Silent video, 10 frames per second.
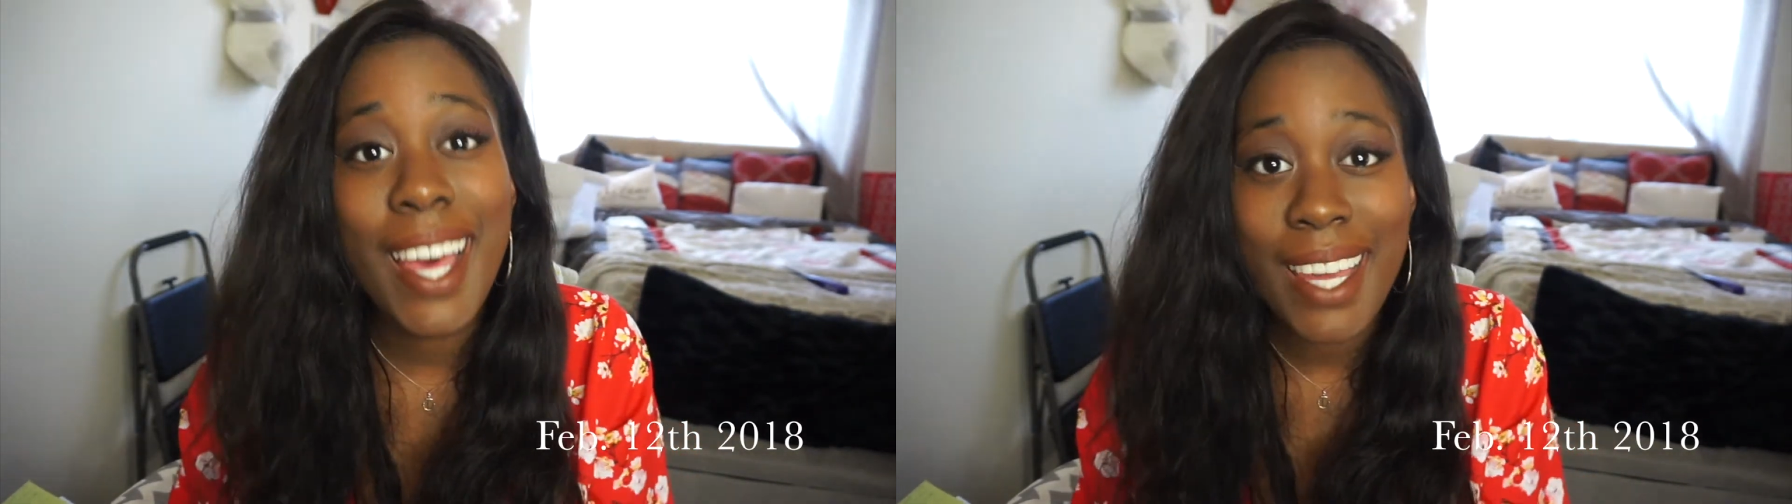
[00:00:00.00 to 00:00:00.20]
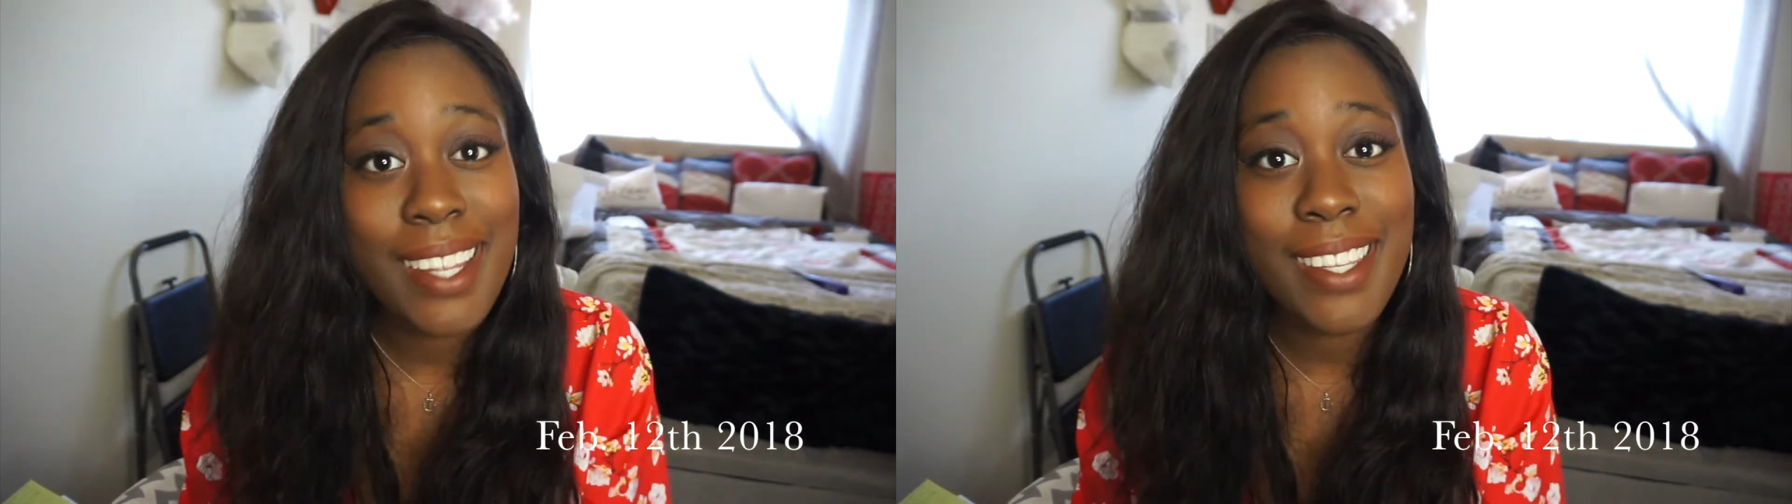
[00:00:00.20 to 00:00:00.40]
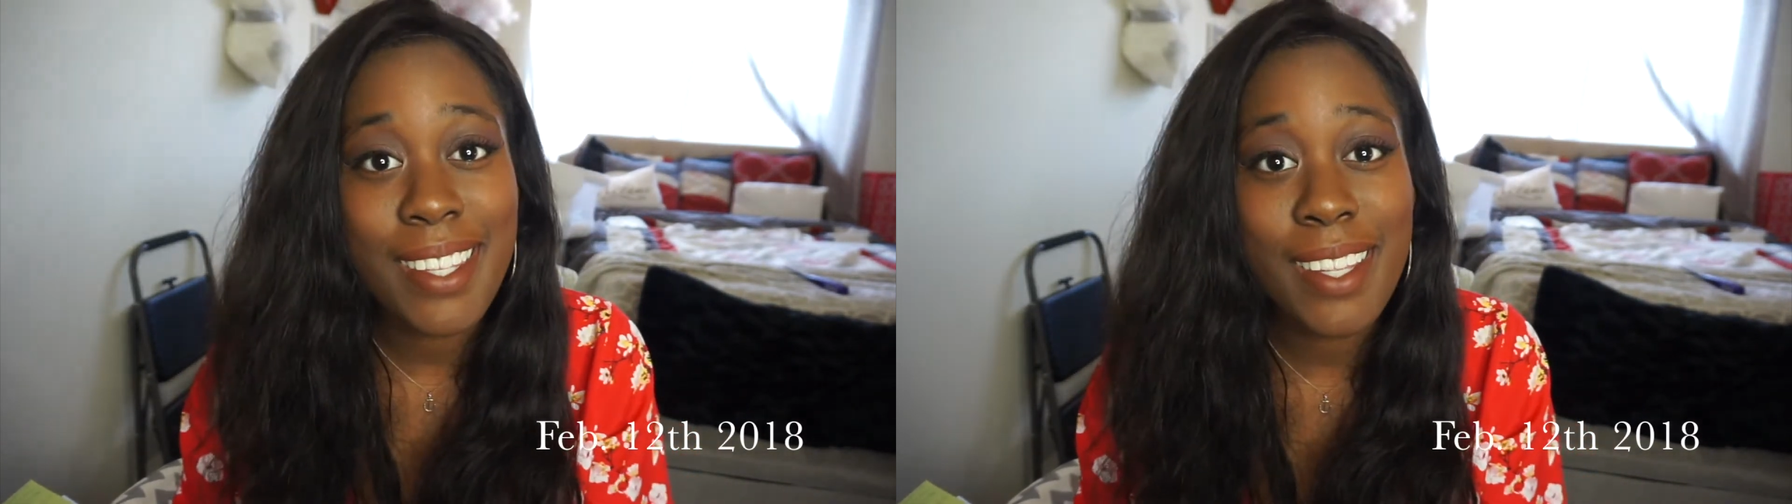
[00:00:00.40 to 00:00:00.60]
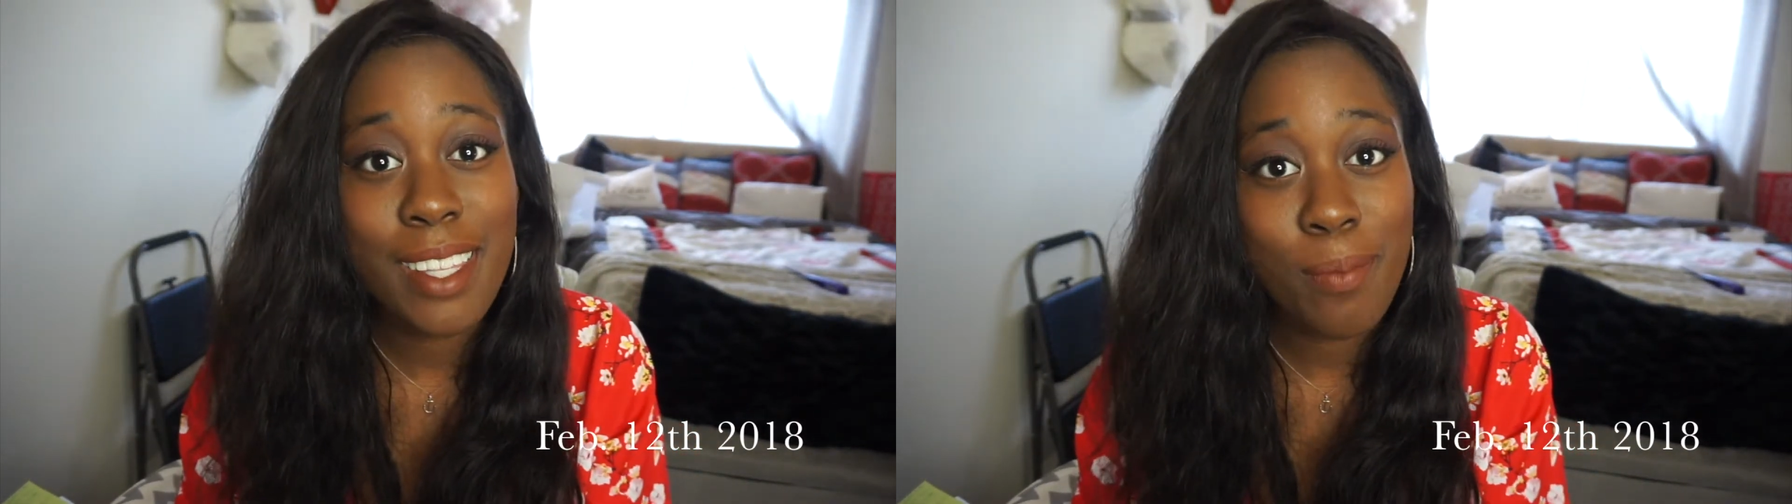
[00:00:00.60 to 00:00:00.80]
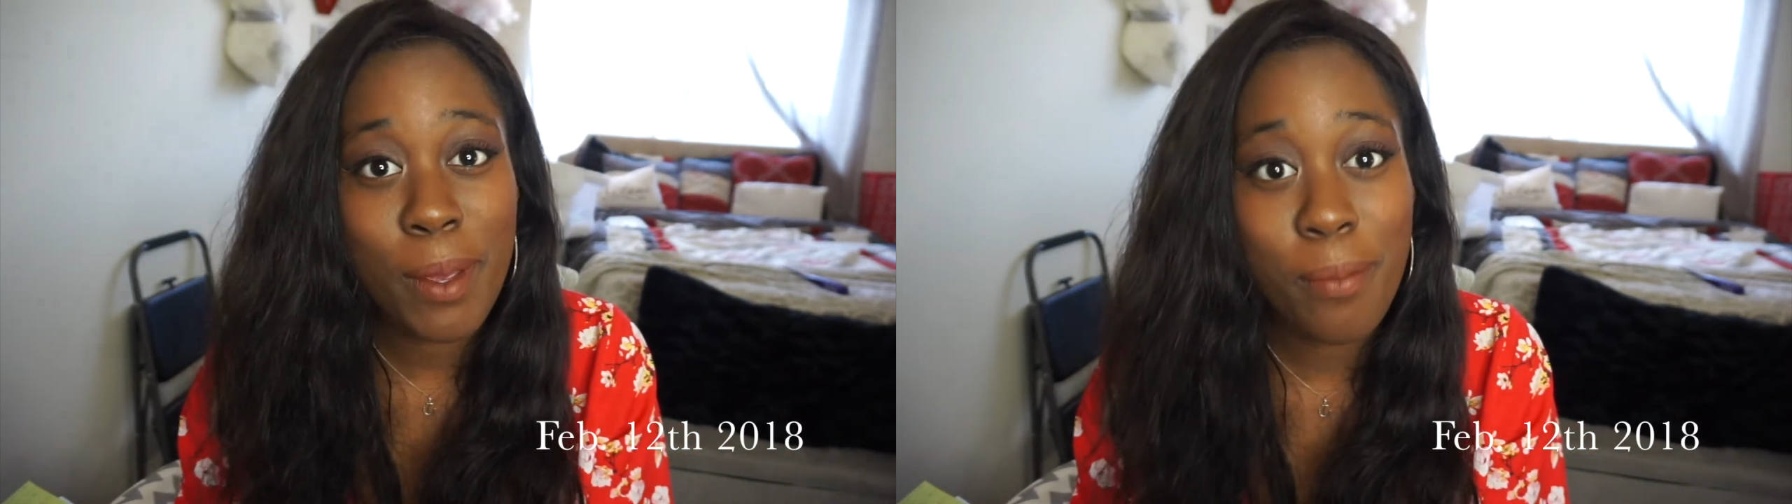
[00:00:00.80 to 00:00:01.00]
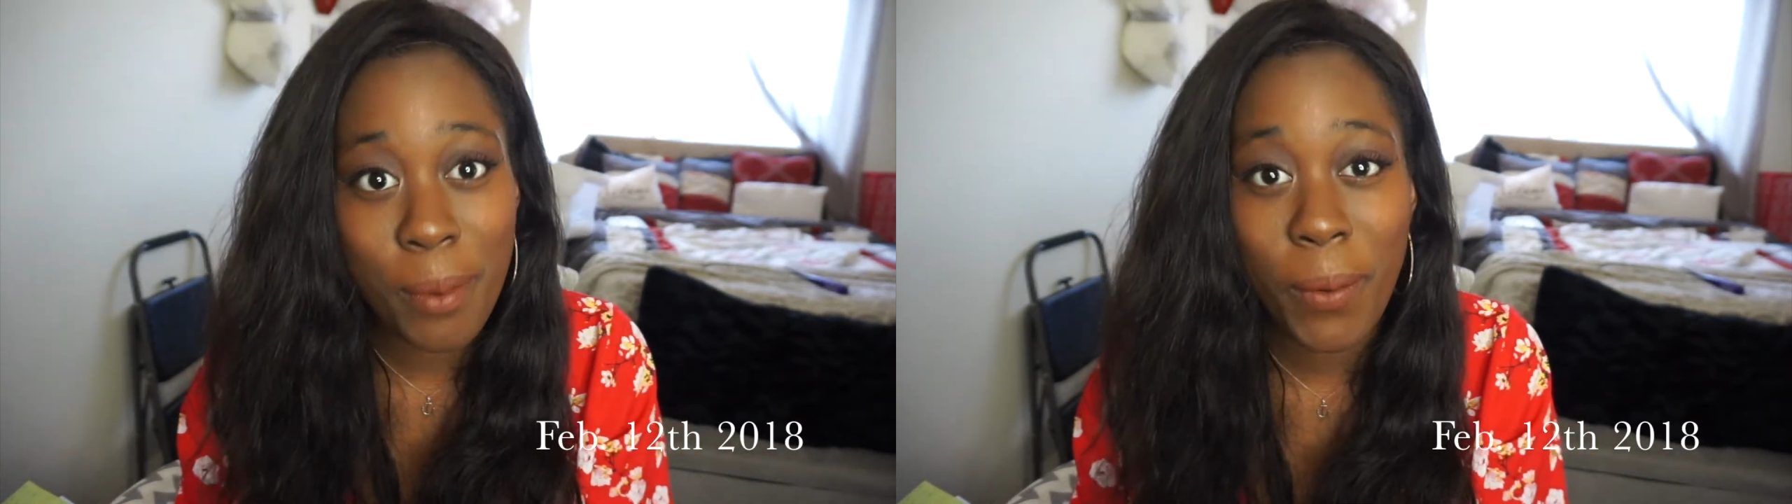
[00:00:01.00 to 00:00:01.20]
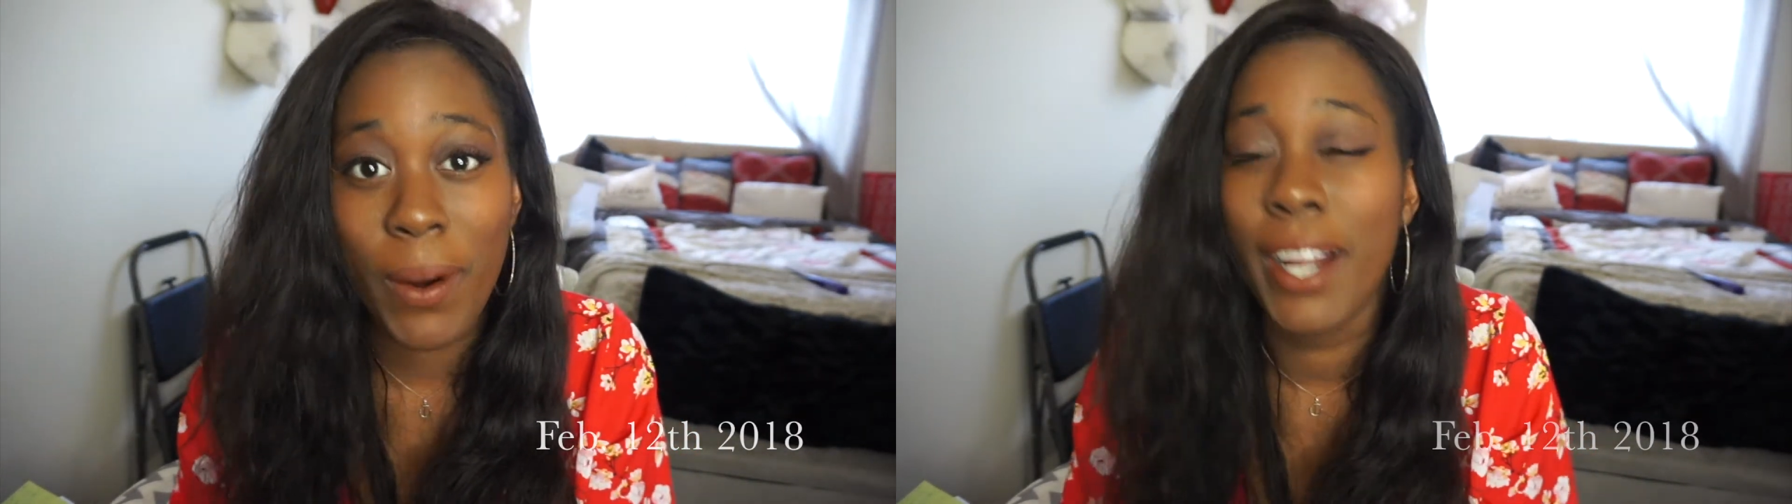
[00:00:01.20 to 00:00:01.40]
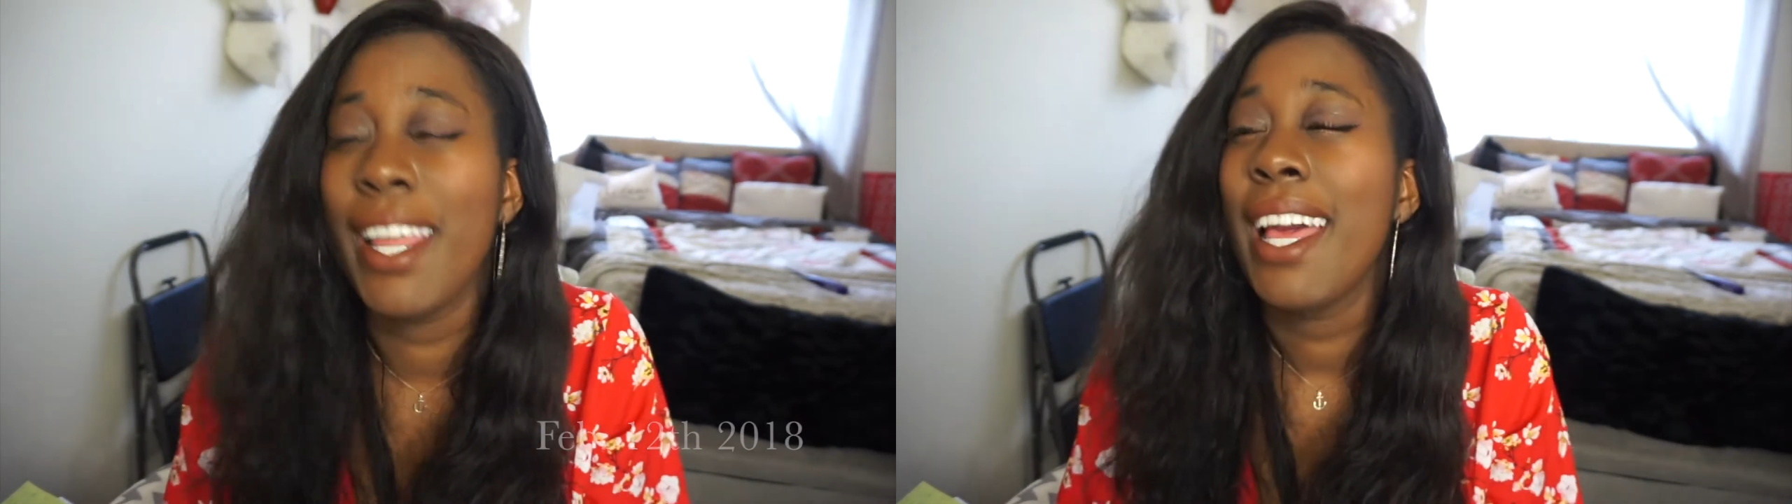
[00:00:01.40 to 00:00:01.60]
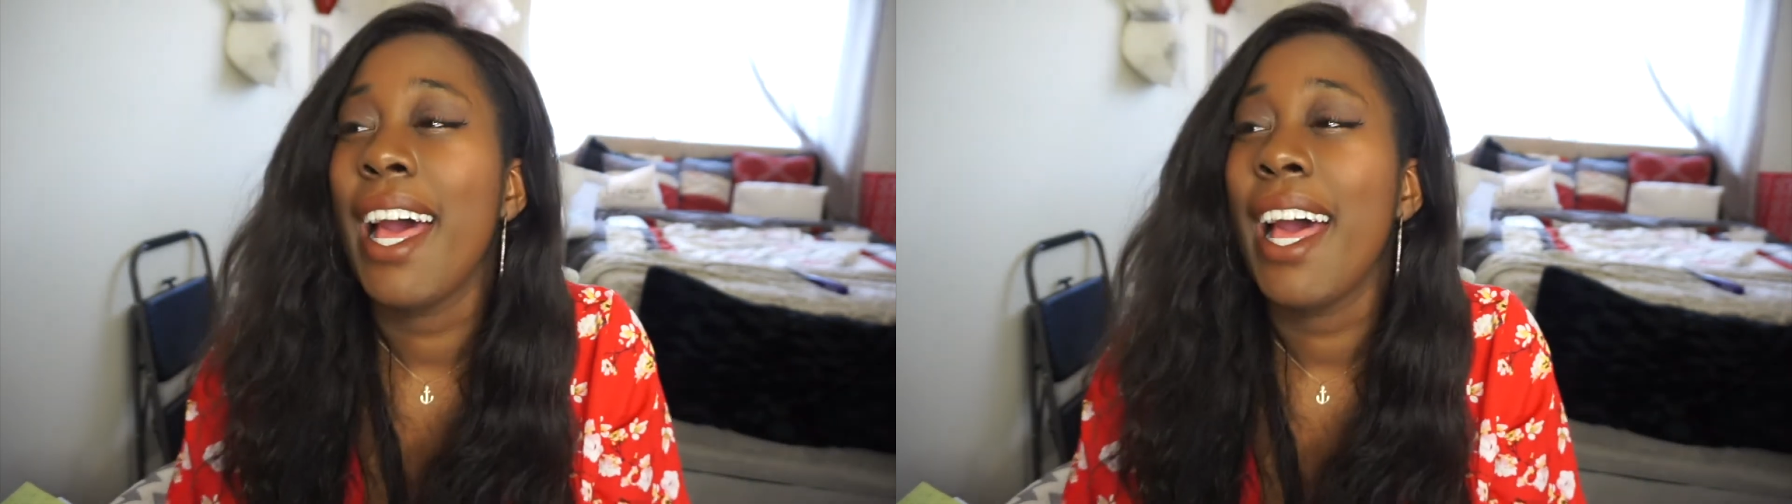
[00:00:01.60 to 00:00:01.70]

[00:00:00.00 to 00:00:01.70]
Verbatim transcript: Edison's been born.